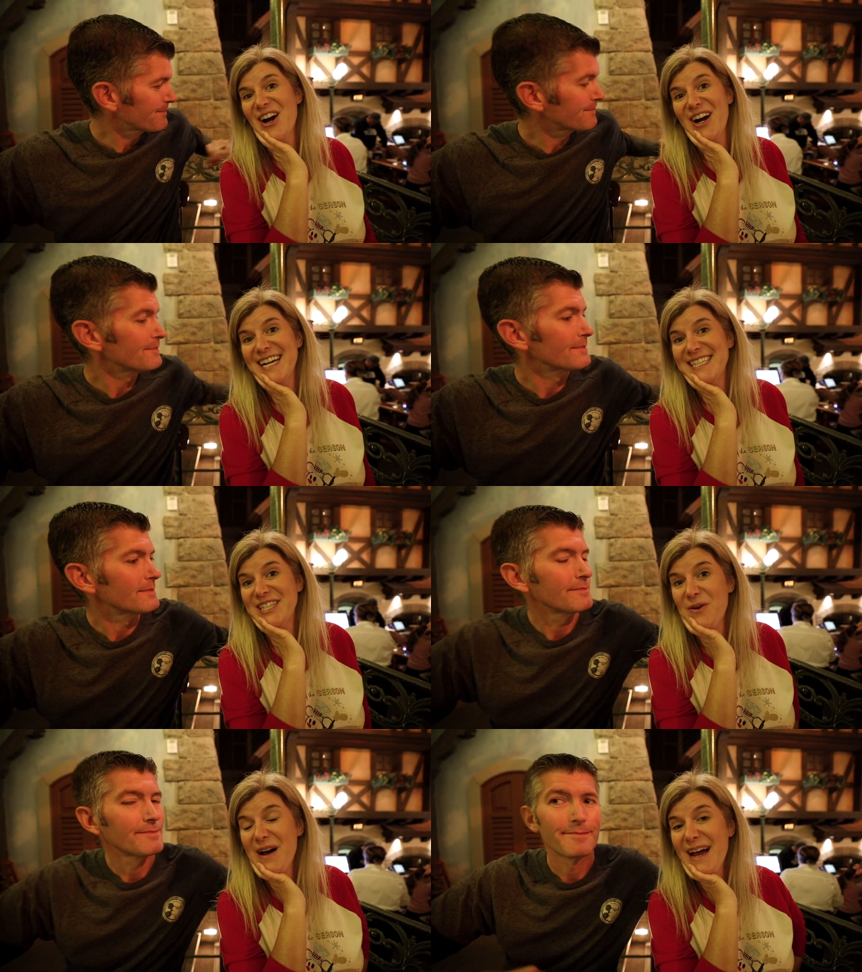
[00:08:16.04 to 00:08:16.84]
Speaker 1: All right,
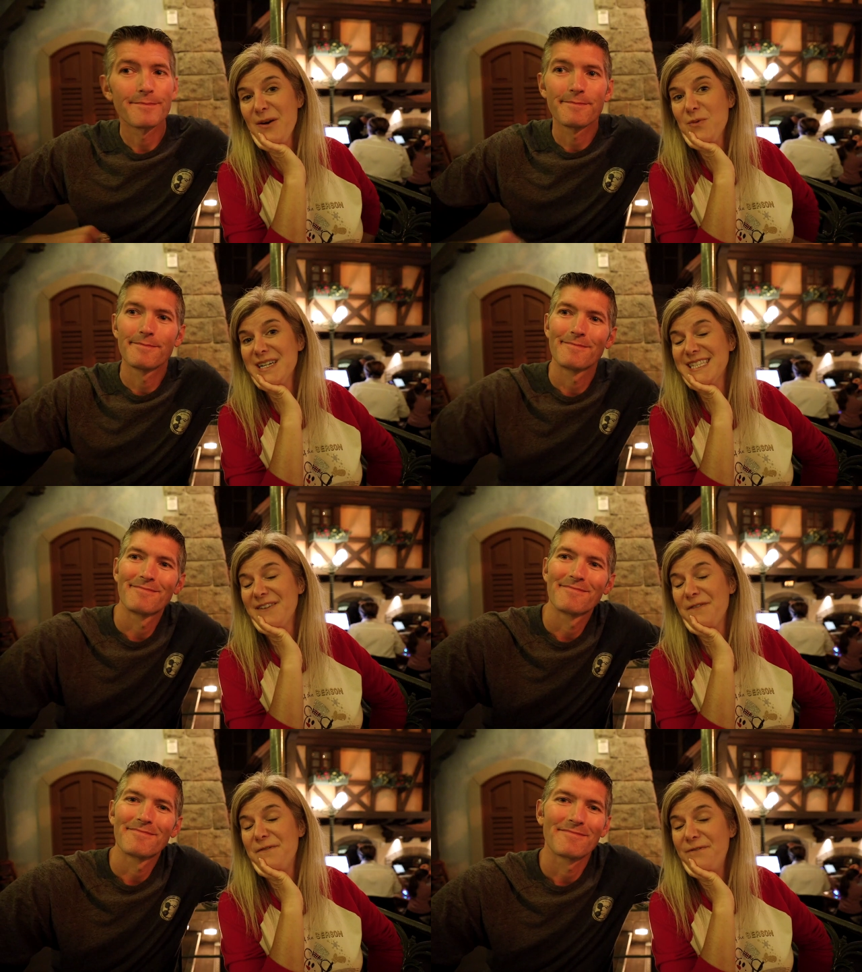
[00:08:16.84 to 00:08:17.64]
so I was
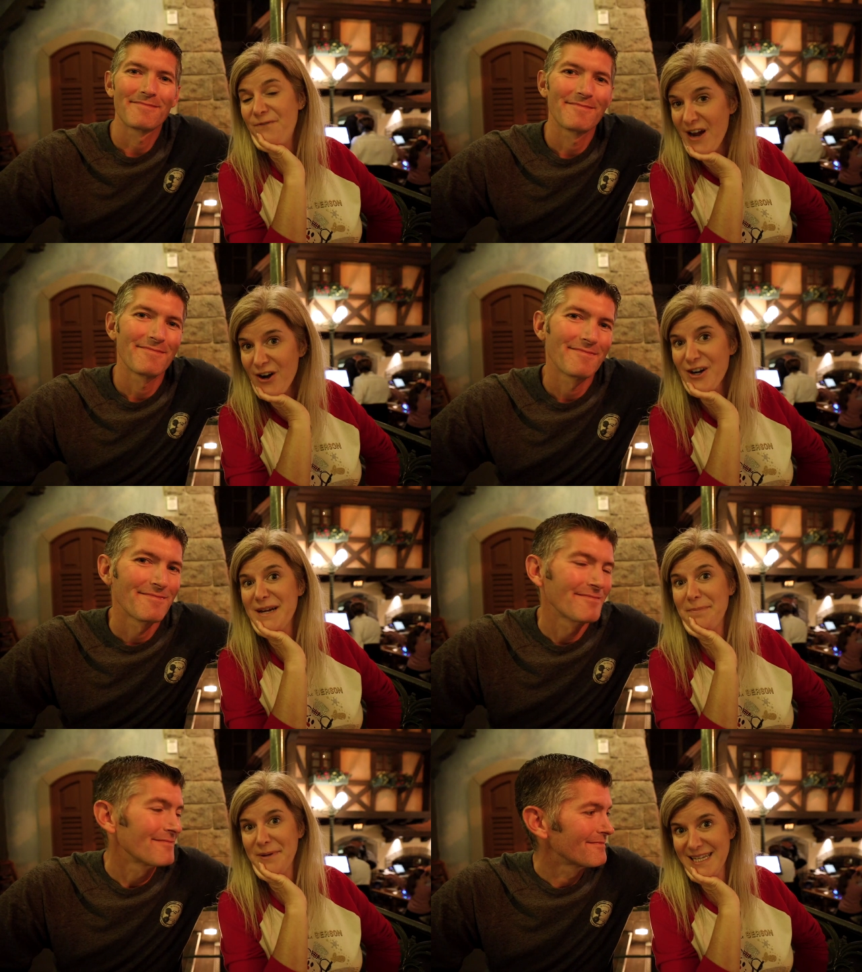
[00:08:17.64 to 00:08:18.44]
very
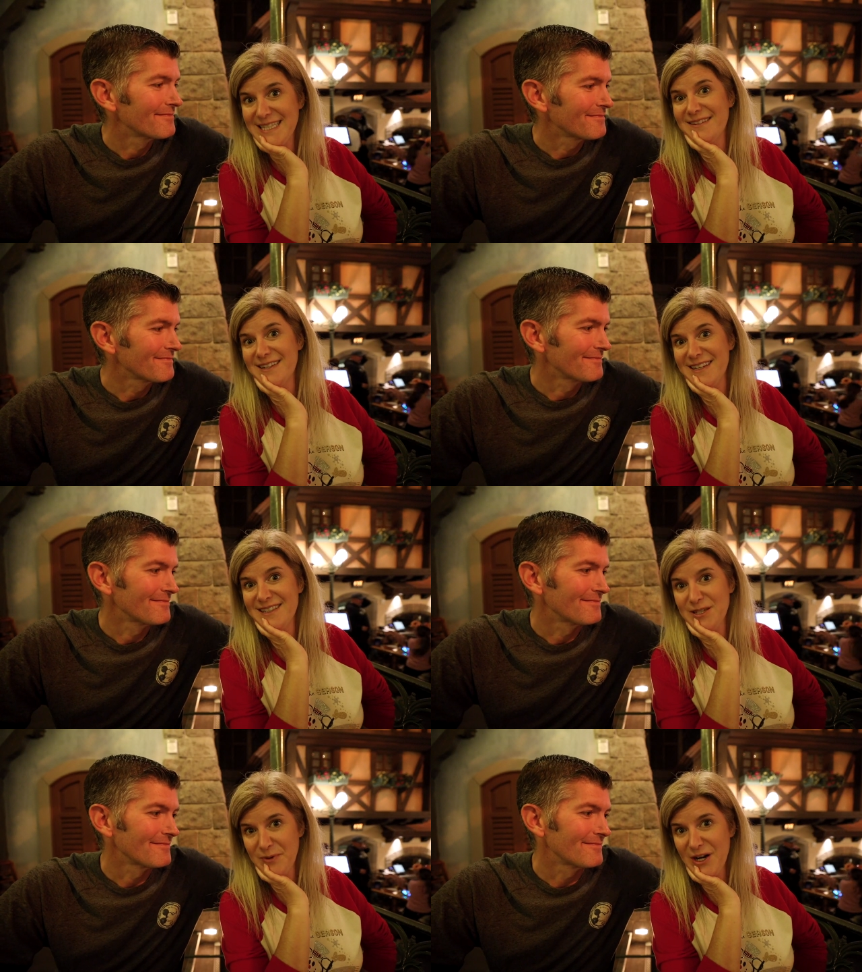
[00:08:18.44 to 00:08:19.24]
pleasantly
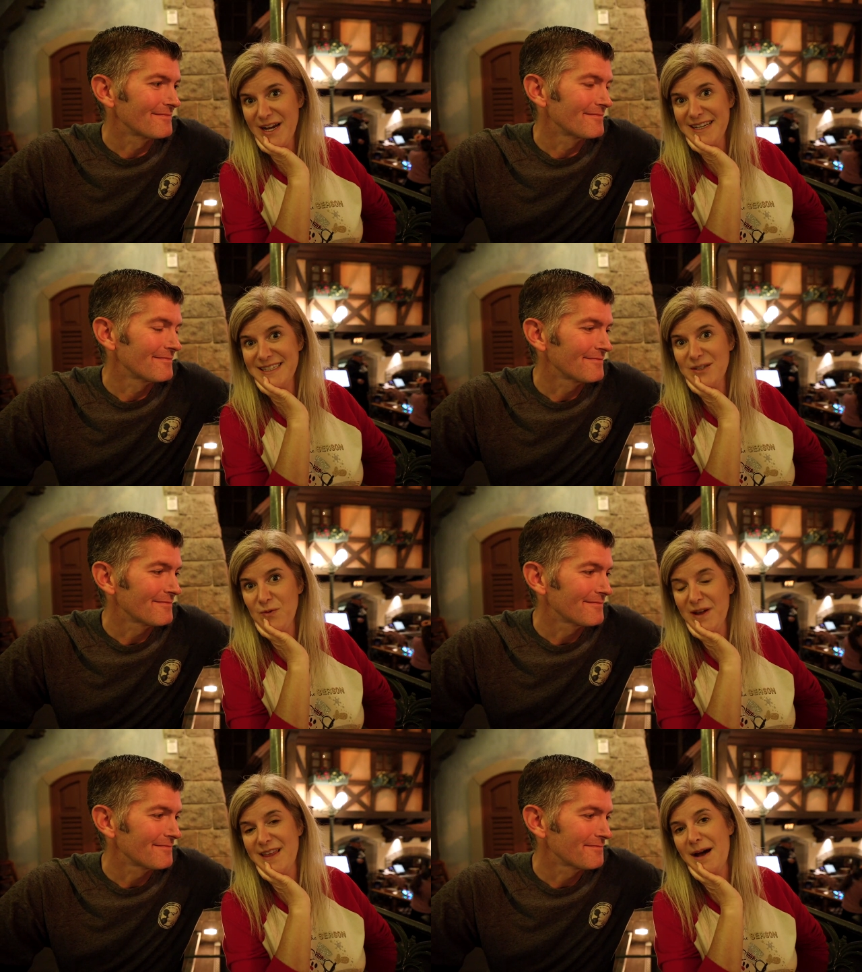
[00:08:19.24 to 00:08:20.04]
surprised
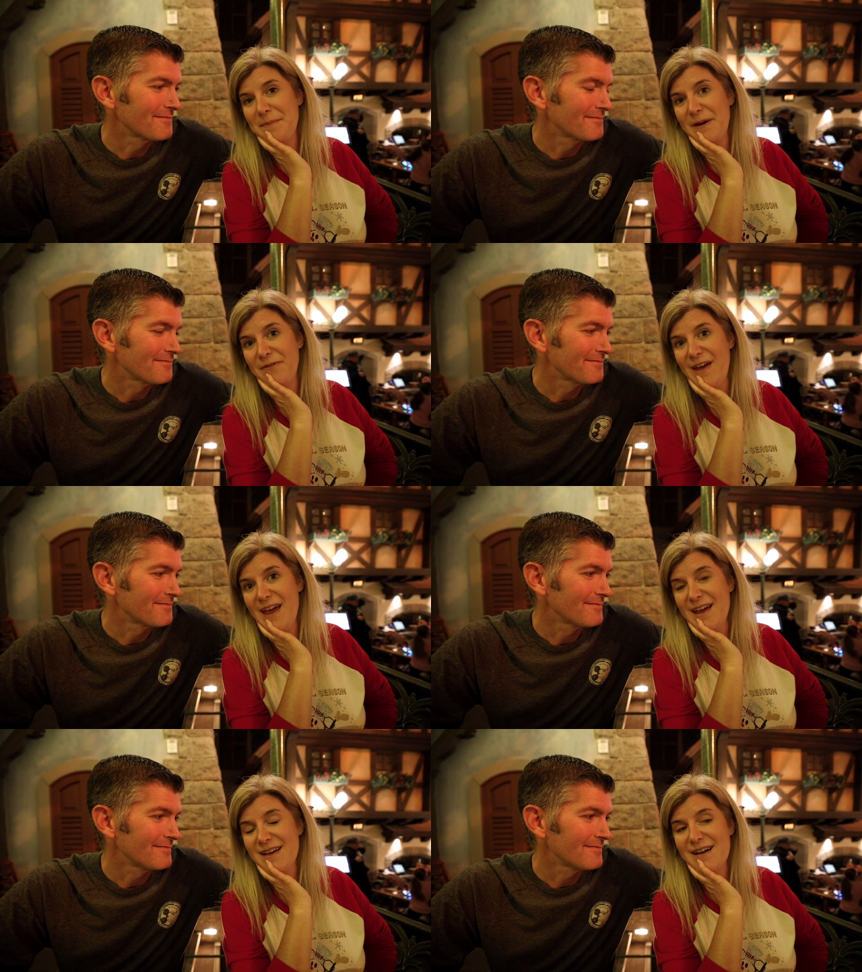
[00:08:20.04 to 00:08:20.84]
with that buffet.